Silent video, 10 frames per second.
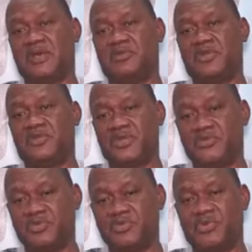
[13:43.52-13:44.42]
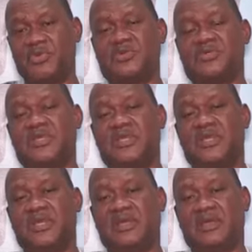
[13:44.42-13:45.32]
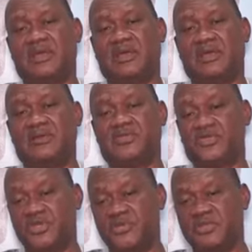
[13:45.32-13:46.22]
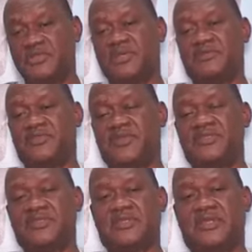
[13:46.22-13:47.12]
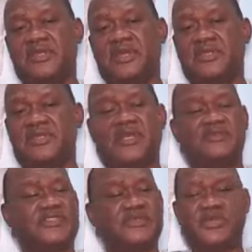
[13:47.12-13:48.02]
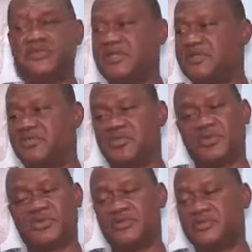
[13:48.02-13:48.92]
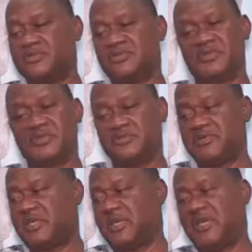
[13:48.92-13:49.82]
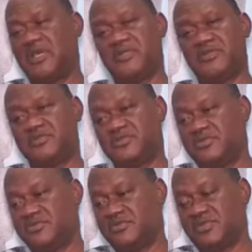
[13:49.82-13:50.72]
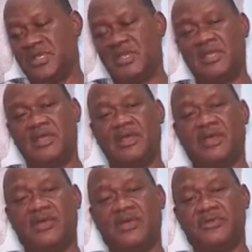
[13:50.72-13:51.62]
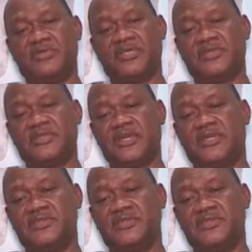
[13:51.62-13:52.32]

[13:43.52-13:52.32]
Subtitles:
We took him abroad to Germany at first. And then every time I went abroad to the UK, to India,